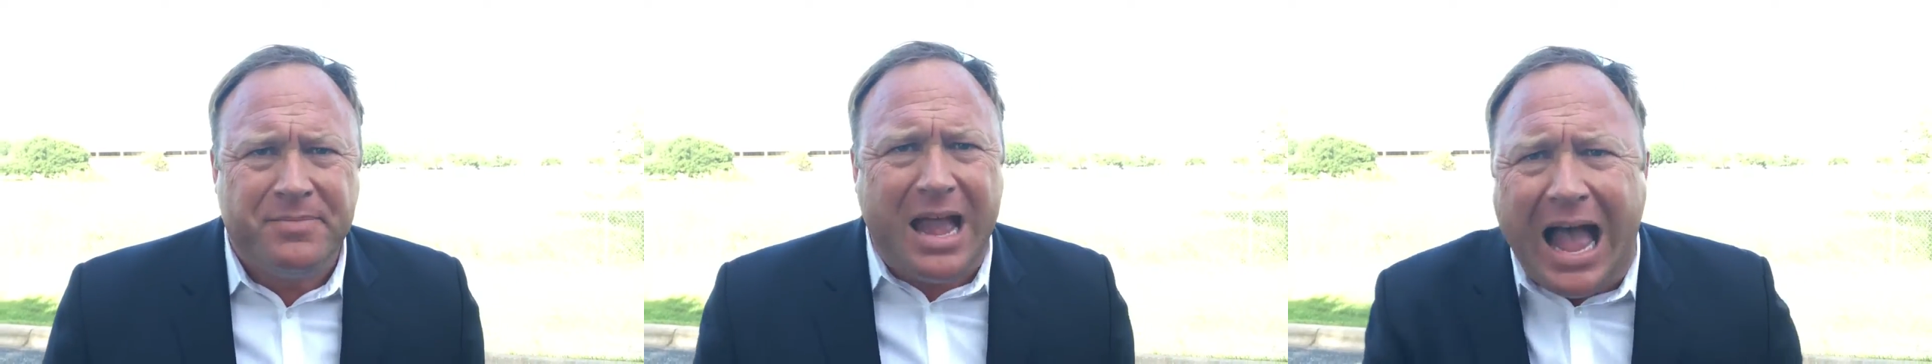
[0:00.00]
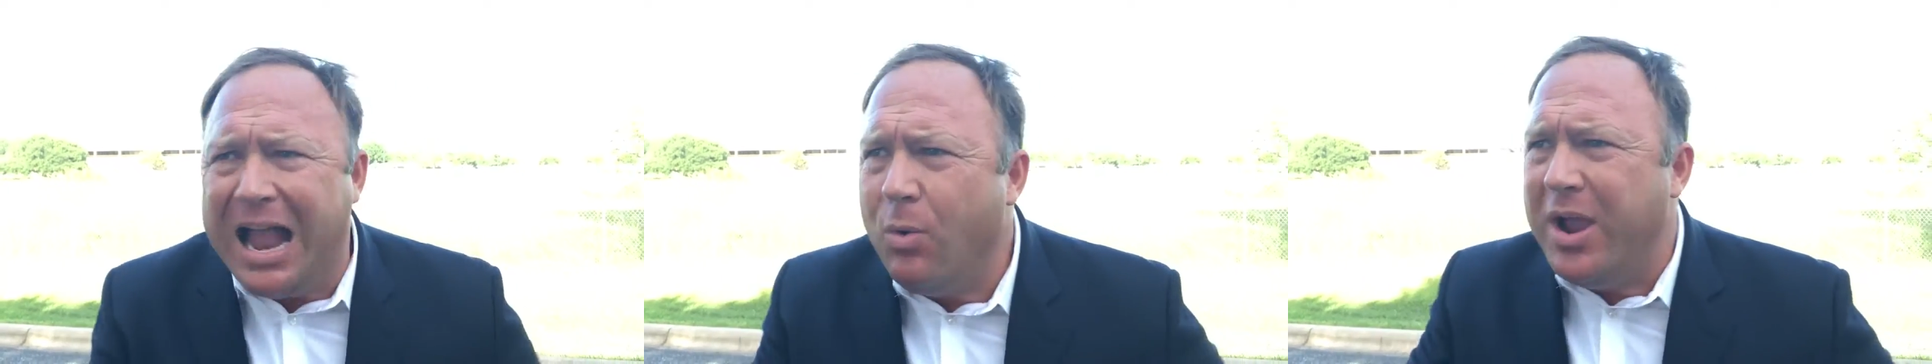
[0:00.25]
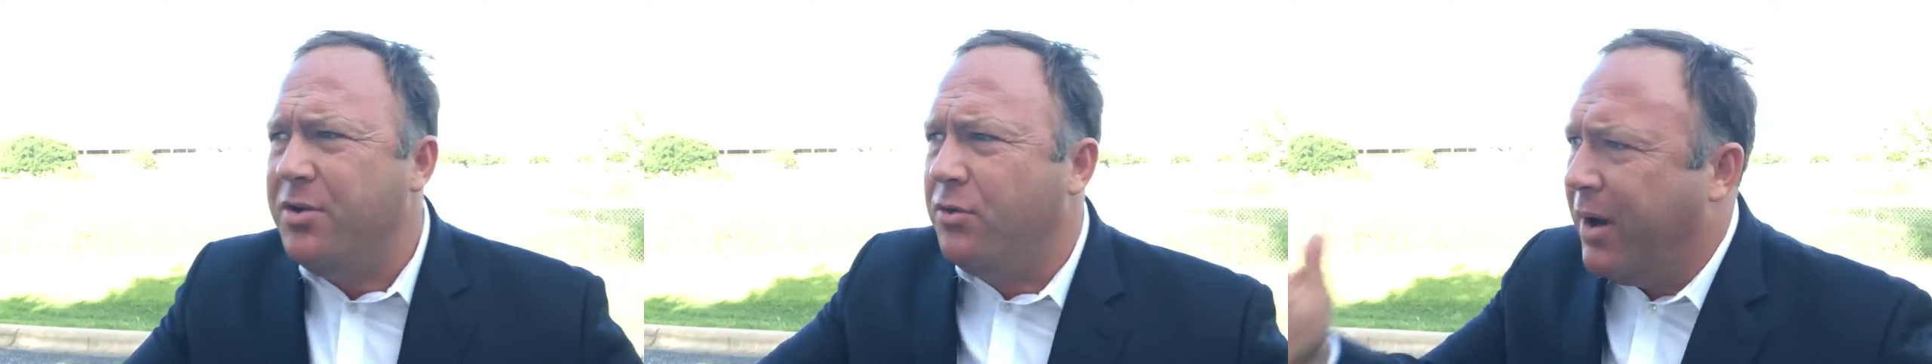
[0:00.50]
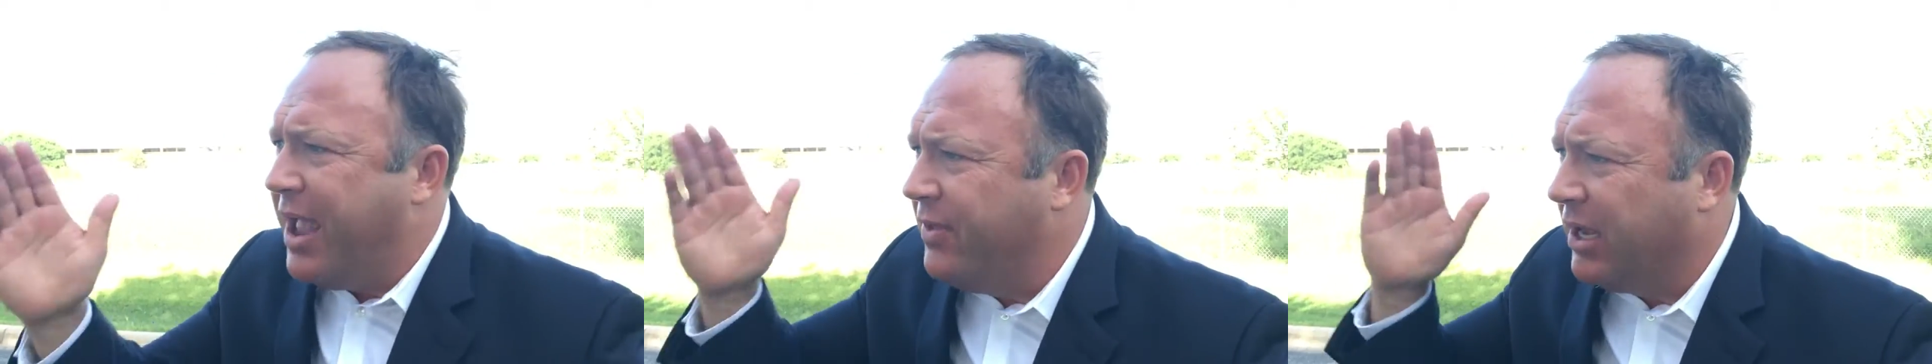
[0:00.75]
I went
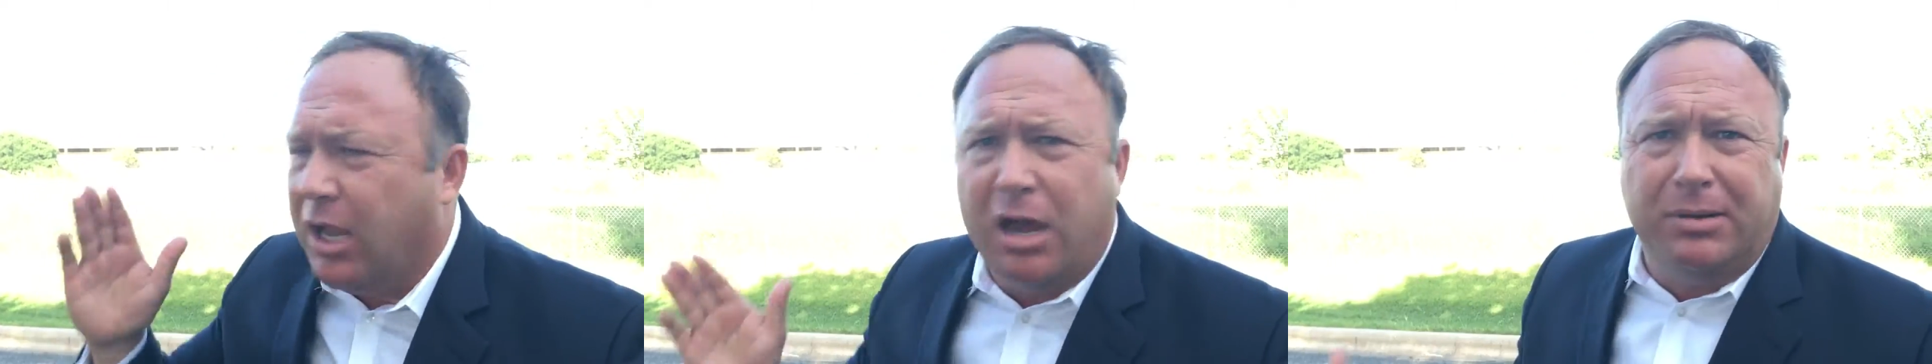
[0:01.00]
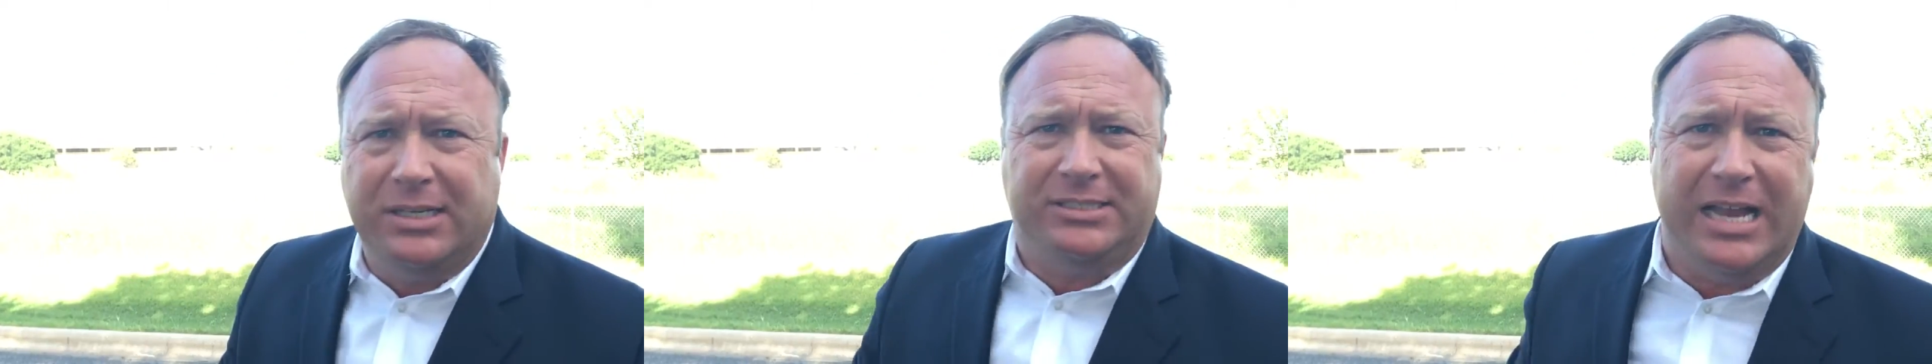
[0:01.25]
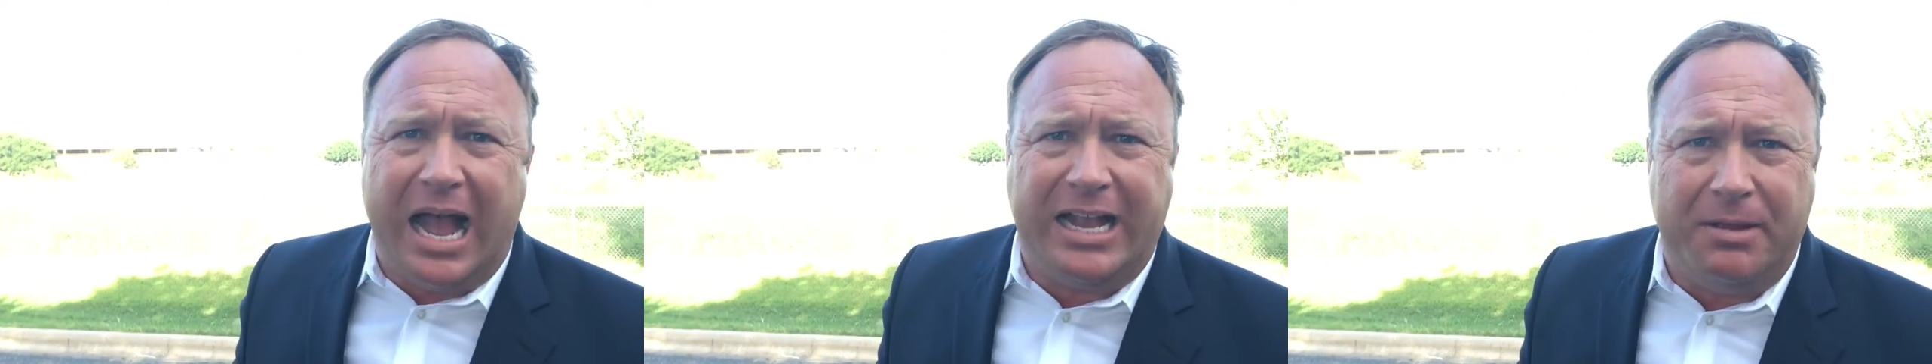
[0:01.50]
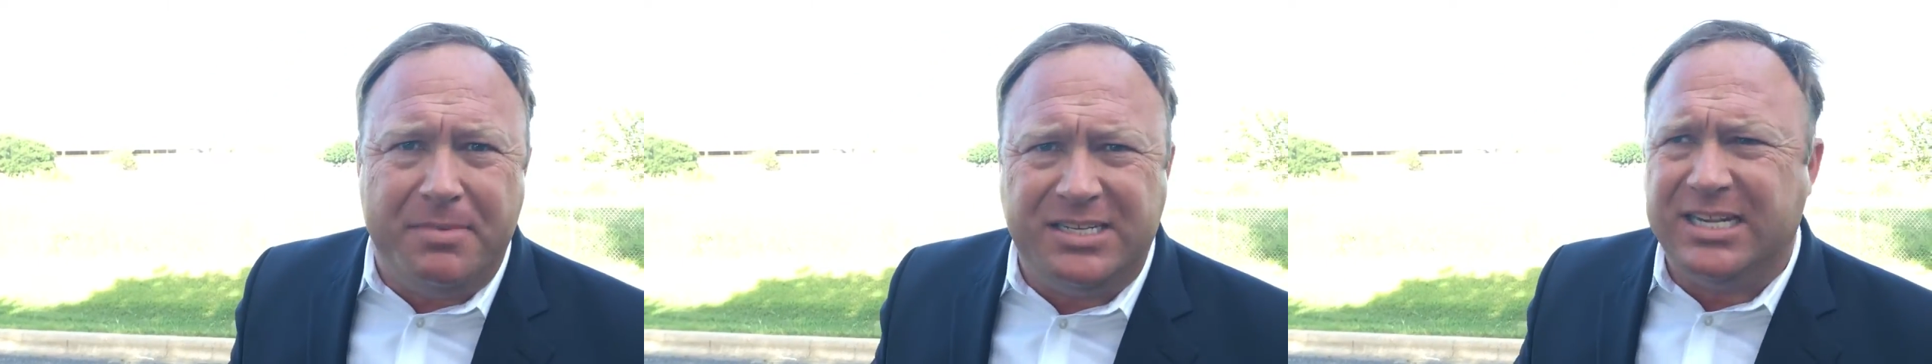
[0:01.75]
and read the globalist
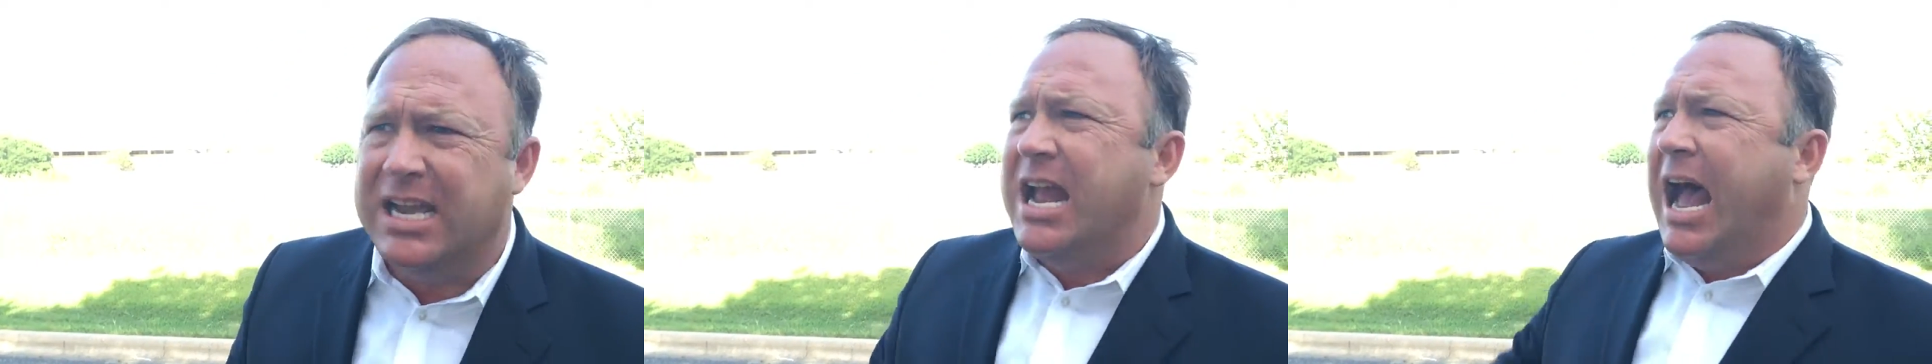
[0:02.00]
documents.